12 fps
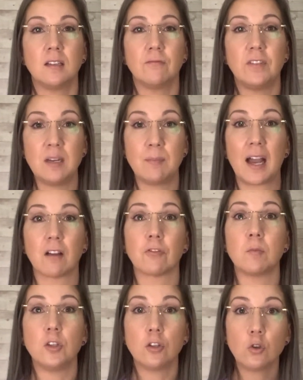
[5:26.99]
feedback
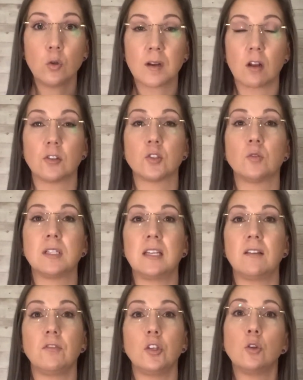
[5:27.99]
from you, but also to
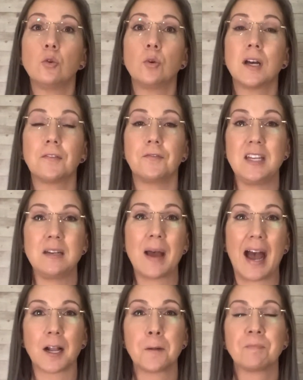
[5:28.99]
give you
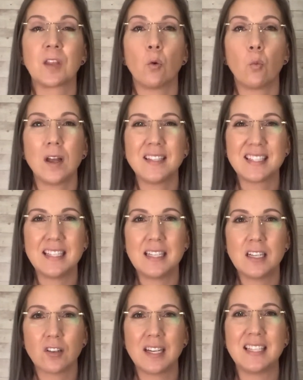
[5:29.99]
feedback. Once a
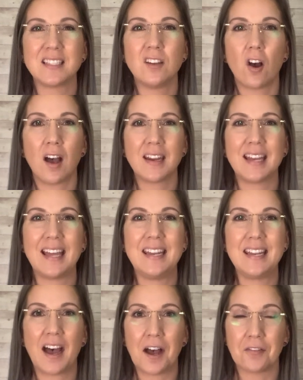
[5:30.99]
year is not
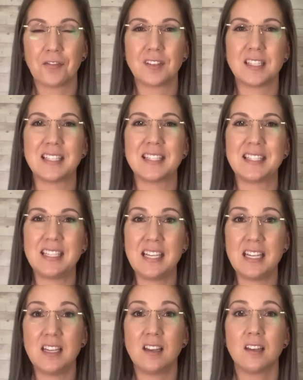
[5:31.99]
enough to
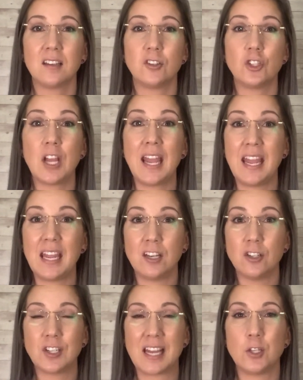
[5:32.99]
see
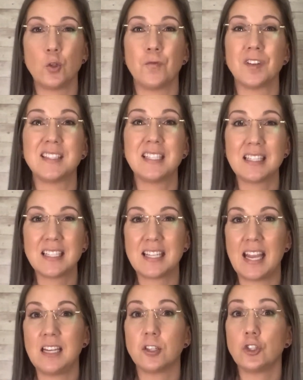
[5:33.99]
change and to
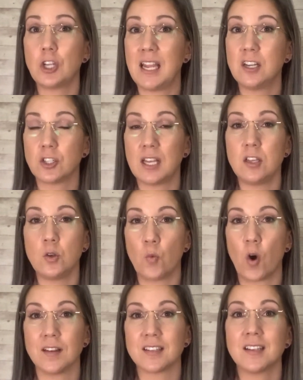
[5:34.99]
facilitate change that you
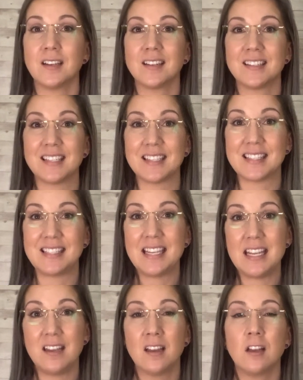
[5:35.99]
want to
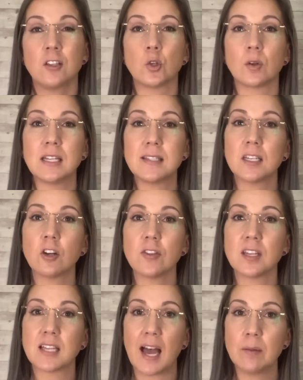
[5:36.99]
see. So consider
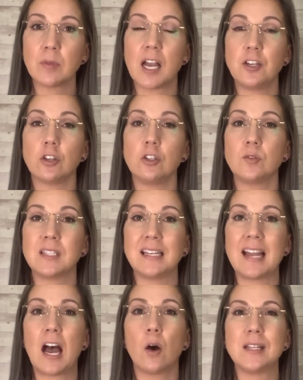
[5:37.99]
the timeline you're using
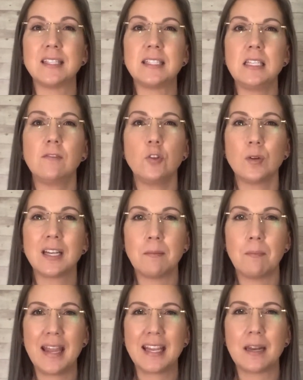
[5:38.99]
now and see if you can
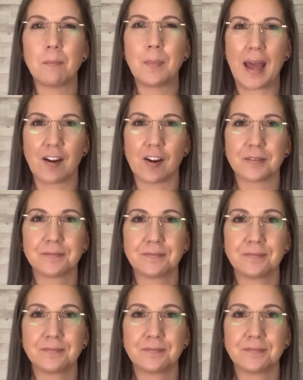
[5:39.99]
make it better.